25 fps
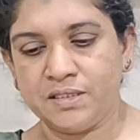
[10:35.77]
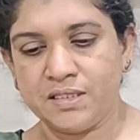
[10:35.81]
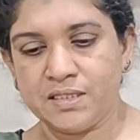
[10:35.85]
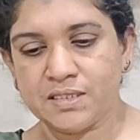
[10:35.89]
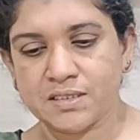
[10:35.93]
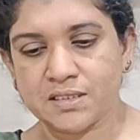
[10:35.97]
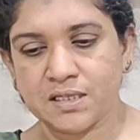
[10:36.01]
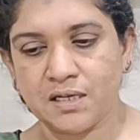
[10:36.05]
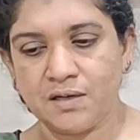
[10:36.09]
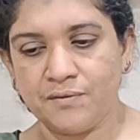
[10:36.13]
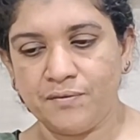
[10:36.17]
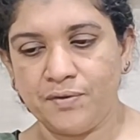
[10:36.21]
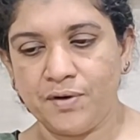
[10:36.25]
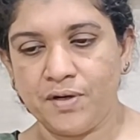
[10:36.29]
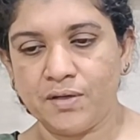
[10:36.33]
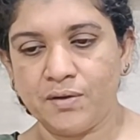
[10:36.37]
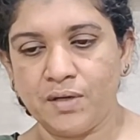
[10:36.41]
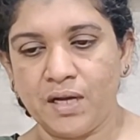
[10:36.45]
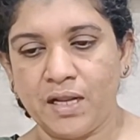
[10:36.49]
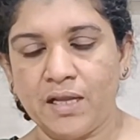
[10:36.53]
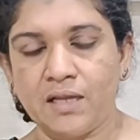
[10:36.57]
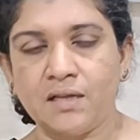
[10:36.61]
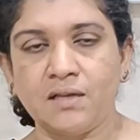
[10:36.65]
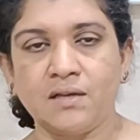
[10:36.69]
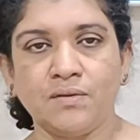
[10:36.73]
discomfort
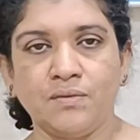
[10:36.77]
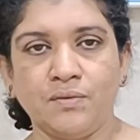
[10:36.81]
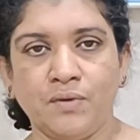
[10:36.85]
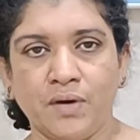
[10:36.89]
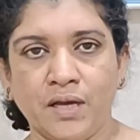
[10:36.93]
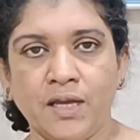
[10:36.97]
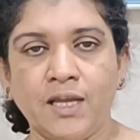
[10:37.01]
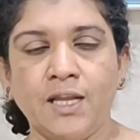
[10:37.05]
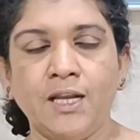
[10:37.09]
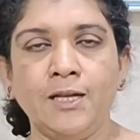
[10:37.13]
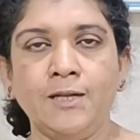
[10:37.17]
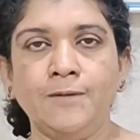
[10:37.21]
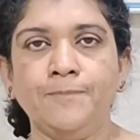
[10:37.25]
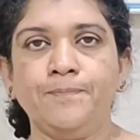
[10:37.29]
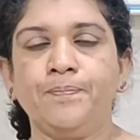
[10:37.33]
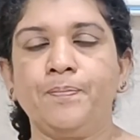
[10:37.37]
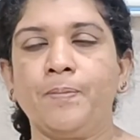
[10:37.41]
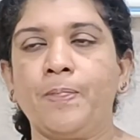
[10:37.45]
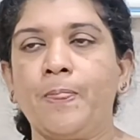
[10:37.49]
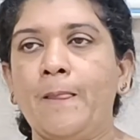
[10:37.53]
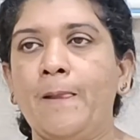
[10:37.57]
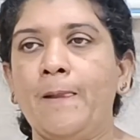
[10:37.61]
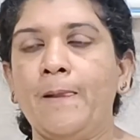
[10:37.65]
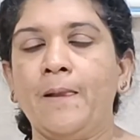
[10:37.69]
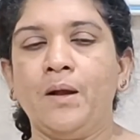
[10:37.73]
like while
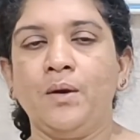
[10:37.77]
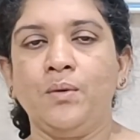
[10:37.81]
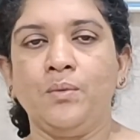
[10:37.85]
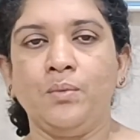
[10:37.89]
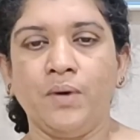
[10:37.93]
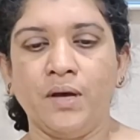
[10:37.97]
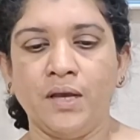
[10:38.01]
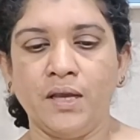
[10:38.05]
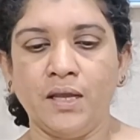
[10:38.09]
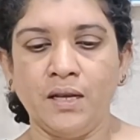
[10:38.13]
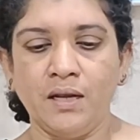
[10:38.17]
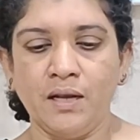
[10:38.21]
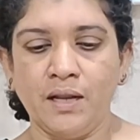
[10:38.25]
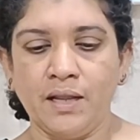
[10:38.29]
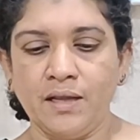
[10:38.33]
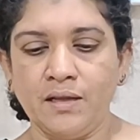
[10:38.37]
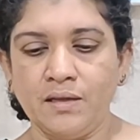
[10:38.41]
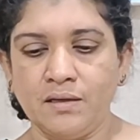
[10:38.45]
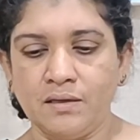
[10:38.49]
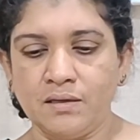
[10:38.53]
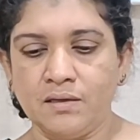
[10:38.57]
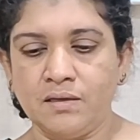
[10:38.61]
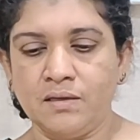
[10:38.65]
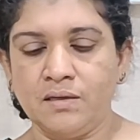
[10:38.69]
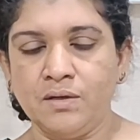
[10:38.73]

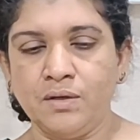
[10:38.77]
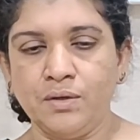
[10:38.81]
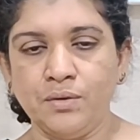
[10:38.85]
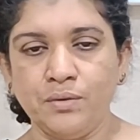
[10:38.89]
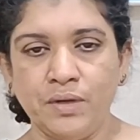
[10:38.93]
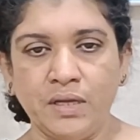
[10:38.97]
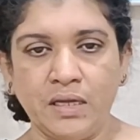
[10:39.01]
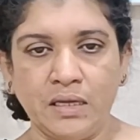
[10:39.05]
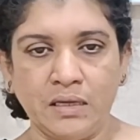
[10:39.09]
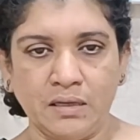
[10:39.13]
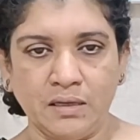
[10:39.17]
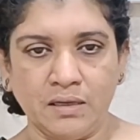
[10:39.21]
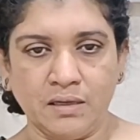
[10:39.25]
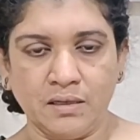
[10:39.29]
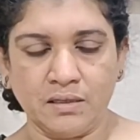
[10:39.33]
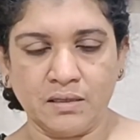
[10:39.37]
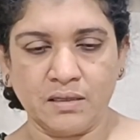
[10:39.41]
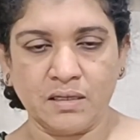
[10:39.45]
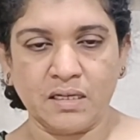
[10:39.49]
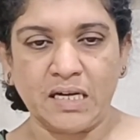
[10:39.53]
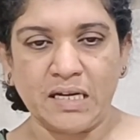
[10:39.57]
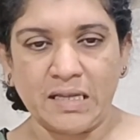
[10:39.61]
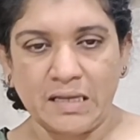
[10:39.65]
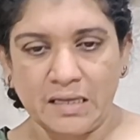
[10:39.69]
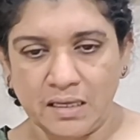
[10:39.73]
like doing
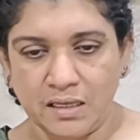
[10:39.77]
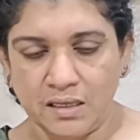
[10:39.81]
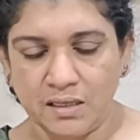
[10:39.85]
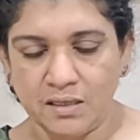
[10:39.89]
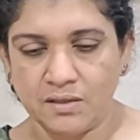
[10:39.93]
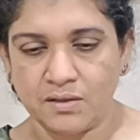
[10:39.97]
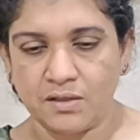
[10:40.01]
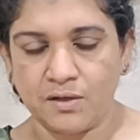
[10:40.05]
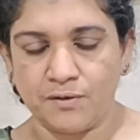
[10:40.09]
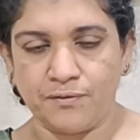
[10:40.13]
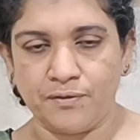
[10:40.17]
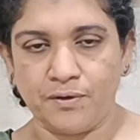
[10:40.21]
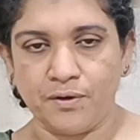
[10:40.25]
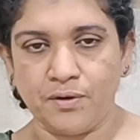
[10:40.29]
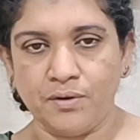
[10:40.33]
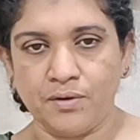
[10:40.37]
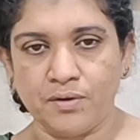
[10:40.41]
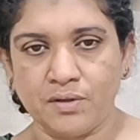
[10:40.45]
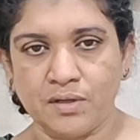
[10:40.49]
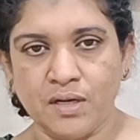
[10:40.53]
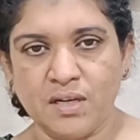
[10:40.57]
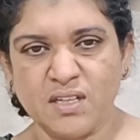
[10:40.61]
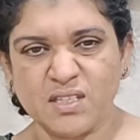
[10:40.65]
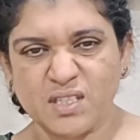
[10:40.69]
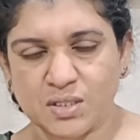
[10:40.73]
cleaning the
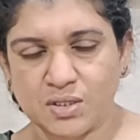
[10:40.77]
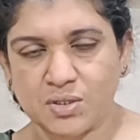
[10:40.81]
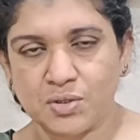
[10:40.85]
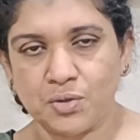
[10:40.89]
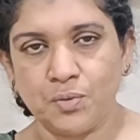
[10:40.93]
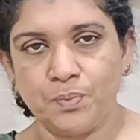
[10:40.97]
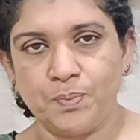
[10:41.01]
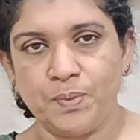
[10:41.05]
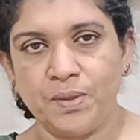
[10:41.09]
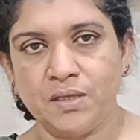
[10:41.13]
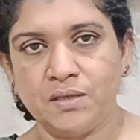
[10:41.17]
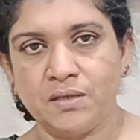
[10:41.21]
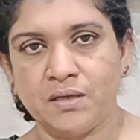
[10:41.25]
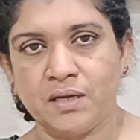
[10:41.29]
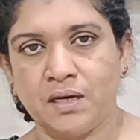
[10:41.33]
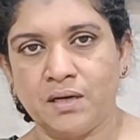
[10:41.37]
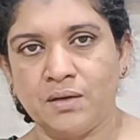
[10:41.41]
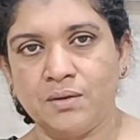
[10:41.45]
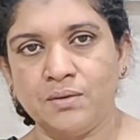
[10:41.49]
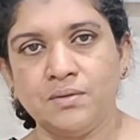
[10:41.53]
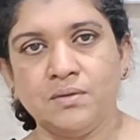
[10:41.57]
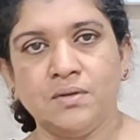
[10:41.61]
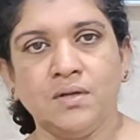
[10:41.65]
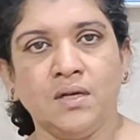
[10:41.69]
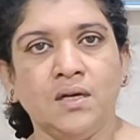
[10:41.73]
floor, stooping
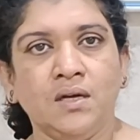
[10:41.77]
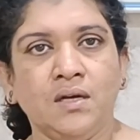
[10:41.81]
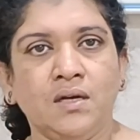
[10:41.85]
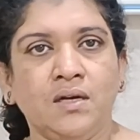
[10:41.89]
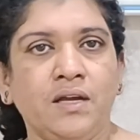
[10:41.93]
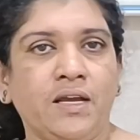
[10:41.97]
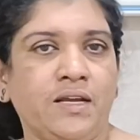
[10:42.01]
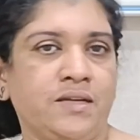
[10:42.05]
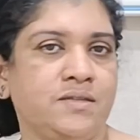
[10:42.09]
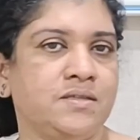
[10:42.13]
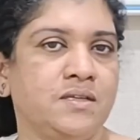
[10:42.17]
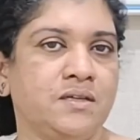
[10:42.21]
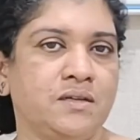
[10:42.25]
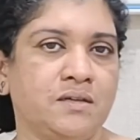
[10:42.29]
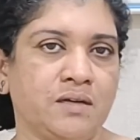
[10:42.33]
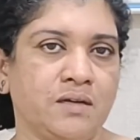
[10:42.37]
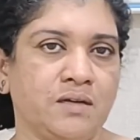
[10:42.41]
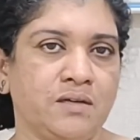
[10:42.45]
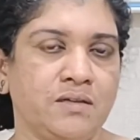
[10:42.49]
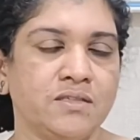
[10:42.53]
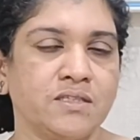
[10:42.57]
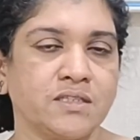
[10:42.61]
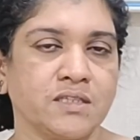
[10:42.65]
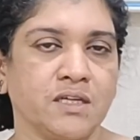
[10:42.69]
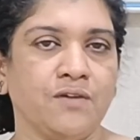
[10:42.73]
down,
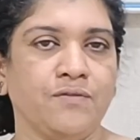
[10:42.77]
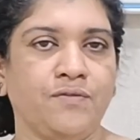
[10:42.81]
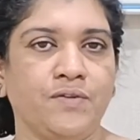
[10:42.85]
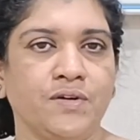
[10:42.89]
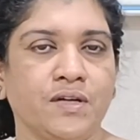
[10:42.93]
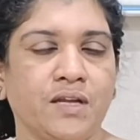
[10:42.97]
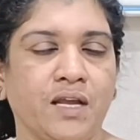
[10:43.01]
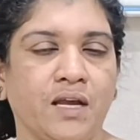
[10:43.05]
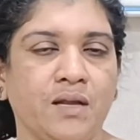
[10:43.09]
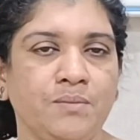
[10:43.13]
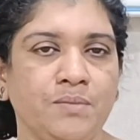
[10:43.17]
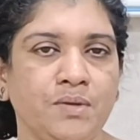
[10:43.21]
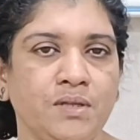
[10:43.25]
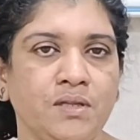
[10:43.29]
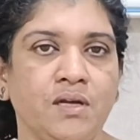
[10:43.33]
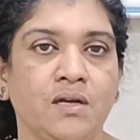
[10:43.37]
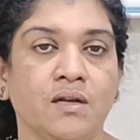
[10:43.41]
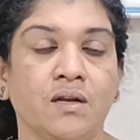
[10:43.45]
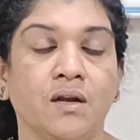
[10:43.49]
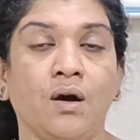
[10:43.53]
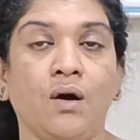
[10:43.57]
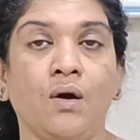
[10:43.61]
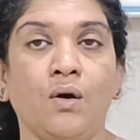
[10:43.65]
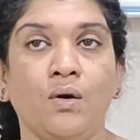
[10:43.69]
etc. Discomfort can be there.